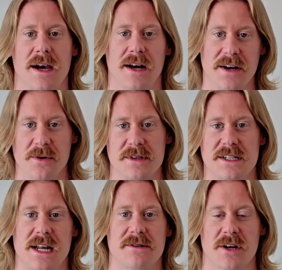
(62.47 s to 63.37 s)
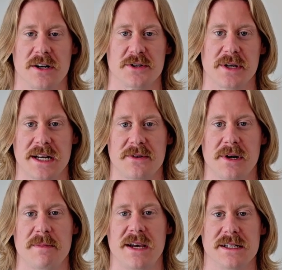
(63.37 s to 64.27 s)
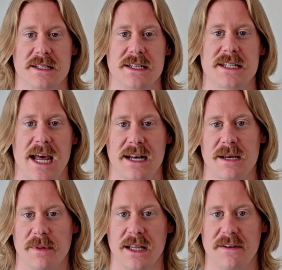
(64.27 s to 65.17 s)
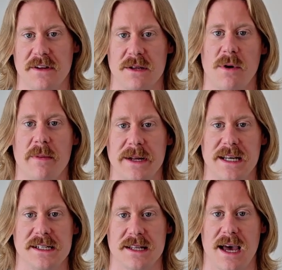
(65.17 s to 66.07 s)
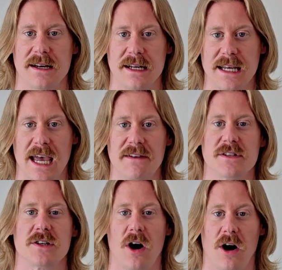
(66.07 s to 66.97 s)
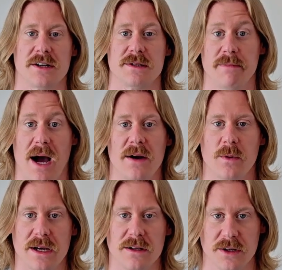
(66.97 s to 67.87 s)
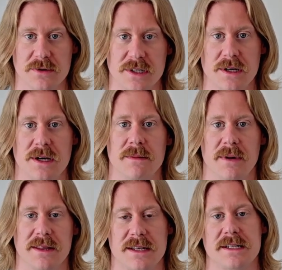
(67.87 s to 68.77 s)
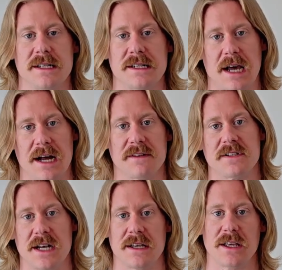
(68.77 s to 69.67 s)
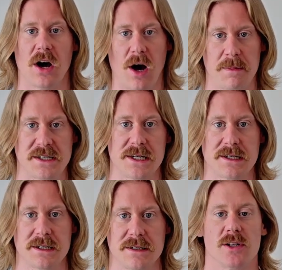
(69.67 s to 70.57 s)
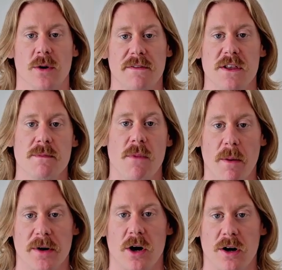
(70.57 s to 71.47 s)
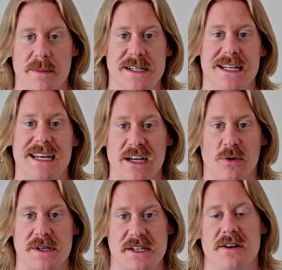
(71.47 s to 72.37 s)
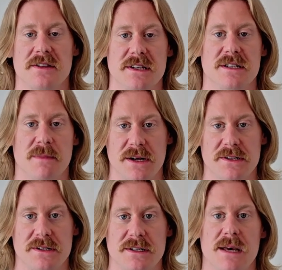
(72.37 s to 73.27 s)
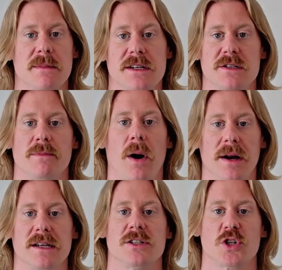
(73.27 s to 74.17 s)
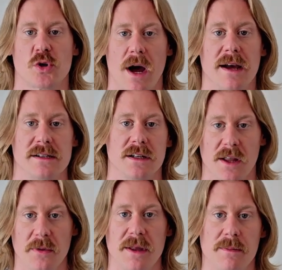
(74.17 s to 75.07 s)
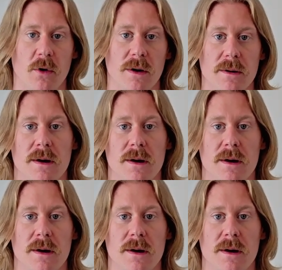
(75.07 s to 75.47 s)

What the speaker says: And I know this sounds contradictory because the standing belief at the moment is that knee cave is caused by weak glutes, but this is kind of saying the opposite. So if the moment arm is increasing on these muscles, that means your body is trying to load them more